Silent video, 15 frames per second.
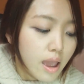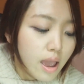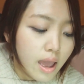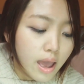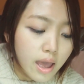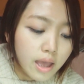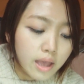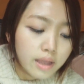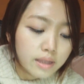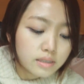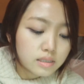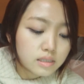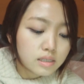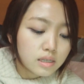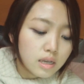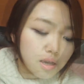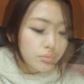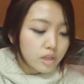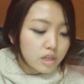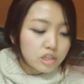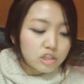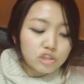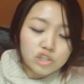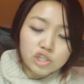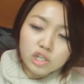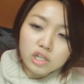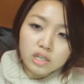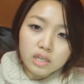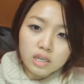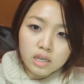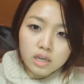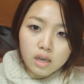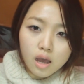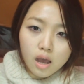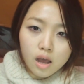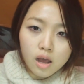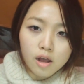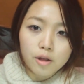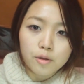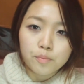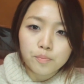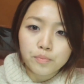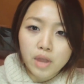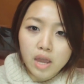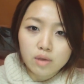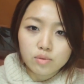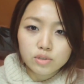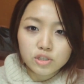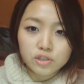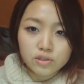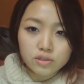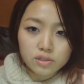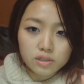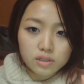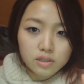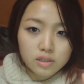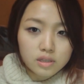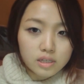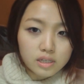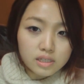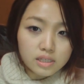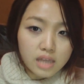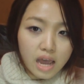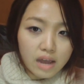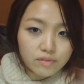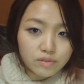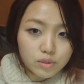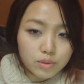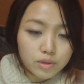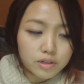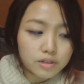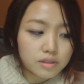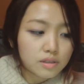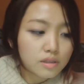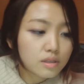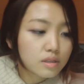And usually I would use this afterward.